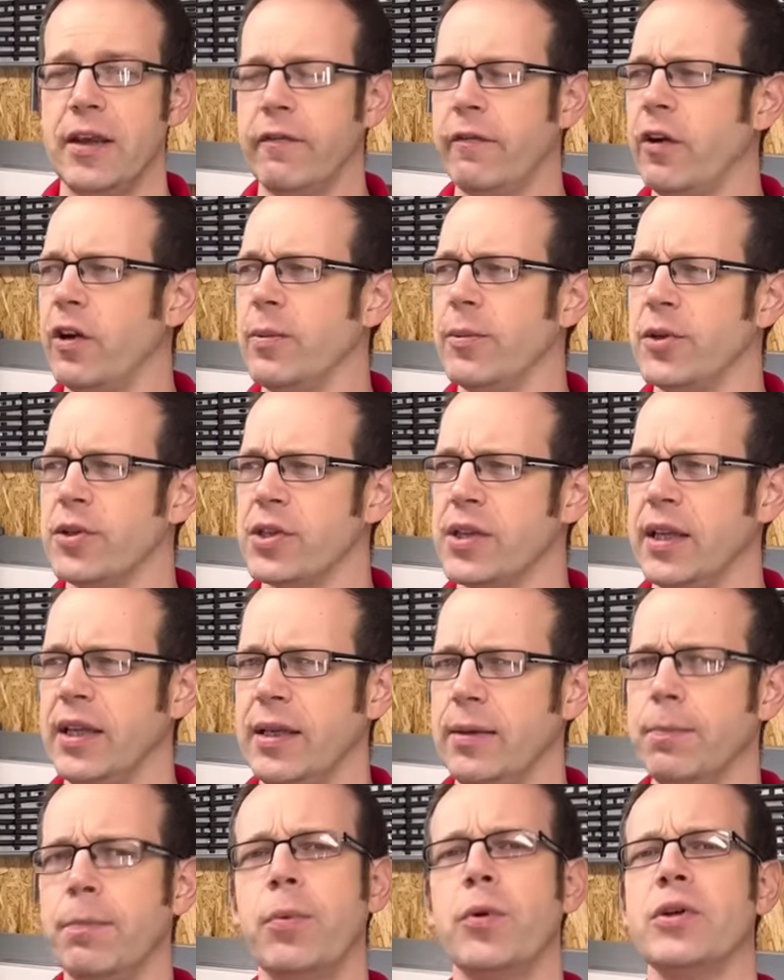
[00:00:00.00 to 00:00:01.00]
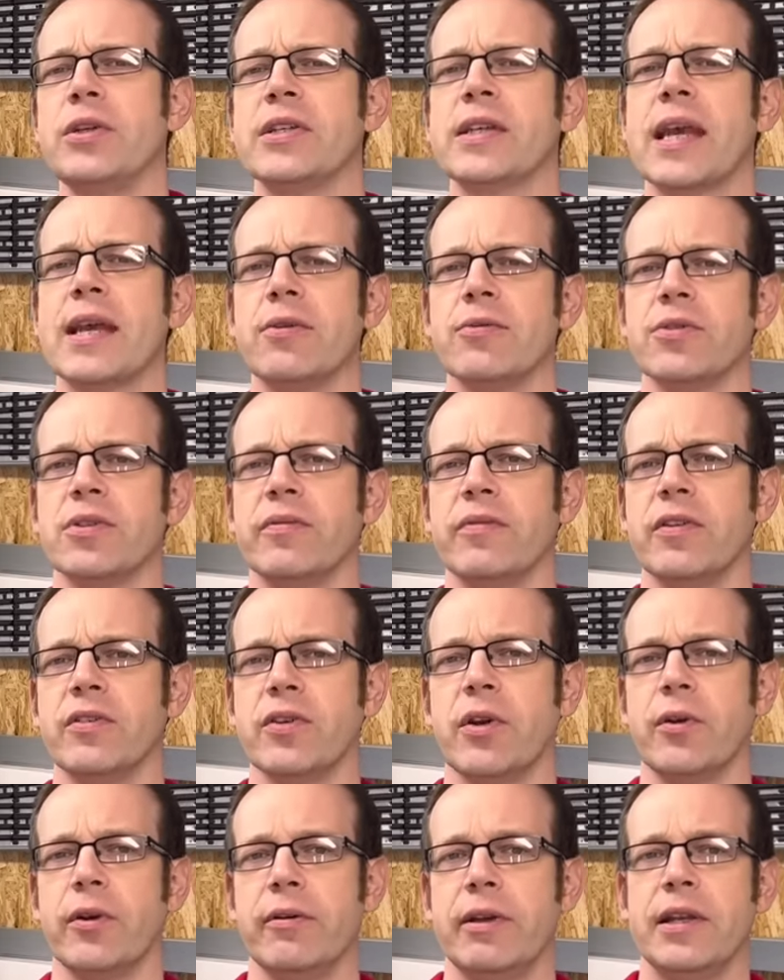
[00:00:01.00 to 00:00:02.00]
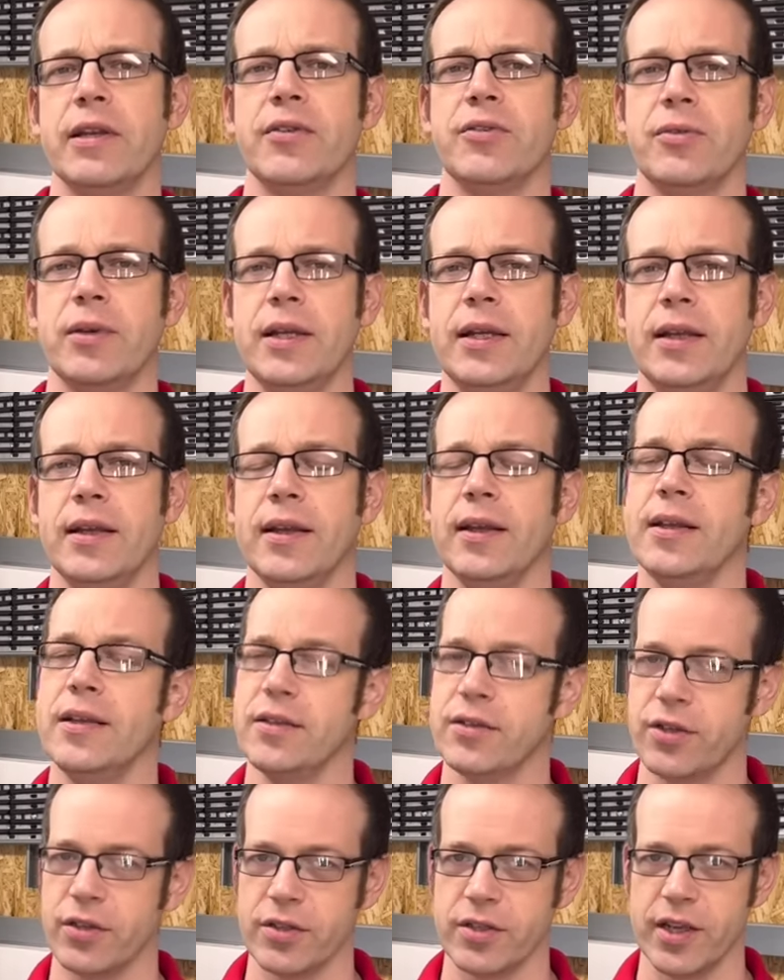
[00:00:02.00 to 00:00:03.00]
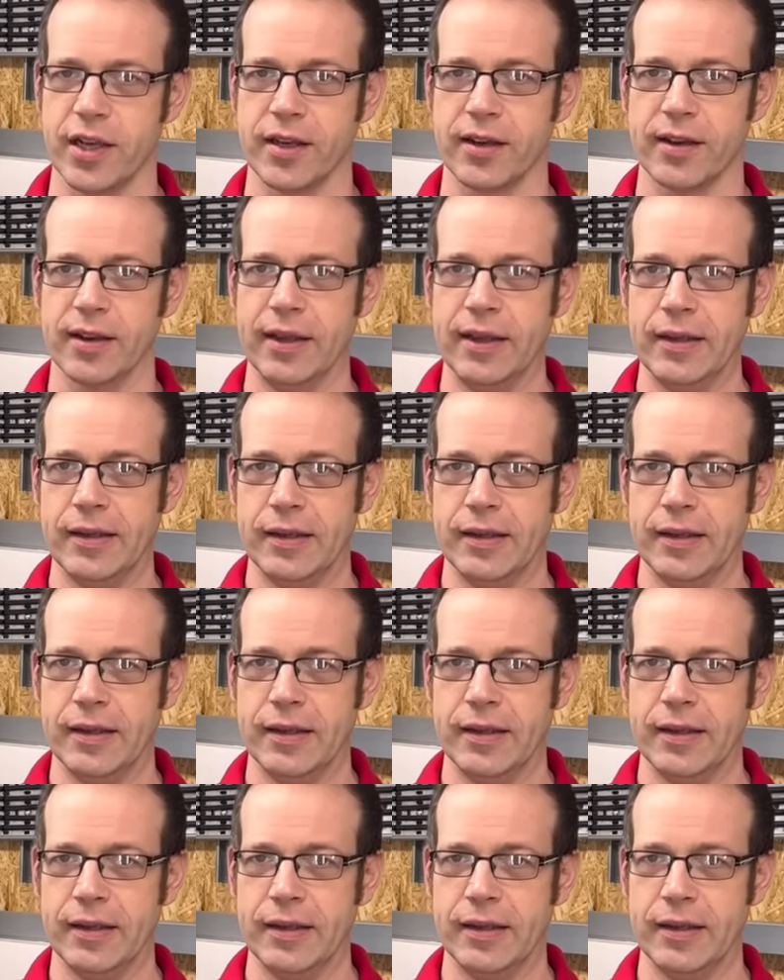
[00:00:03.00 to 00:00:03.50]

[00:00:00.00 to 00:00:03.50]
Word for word: very much the Boy Scouts of the solar industry, it's Sunsynk.